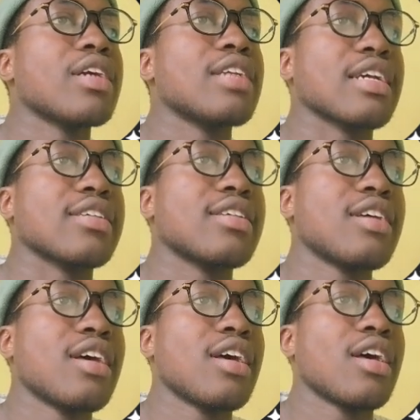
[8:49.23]

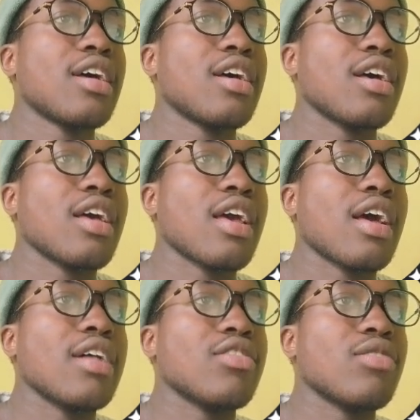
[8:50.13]
text.
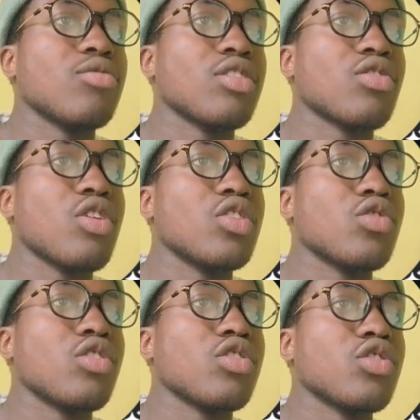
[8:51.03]
So I'm just going
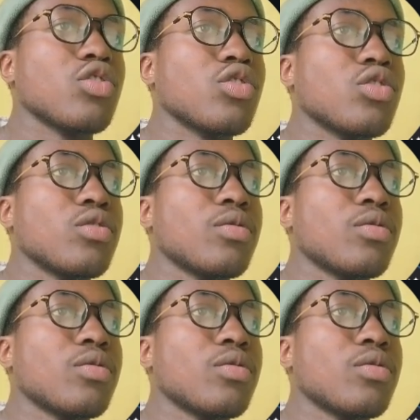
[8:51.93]
to also